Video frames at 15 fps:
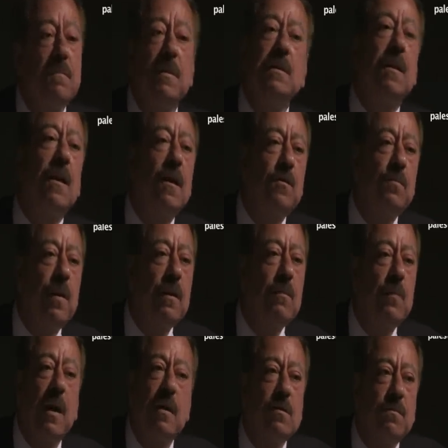Mr. Atwan,
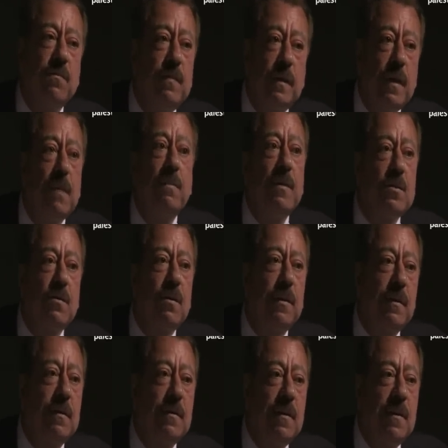we are terribly sorry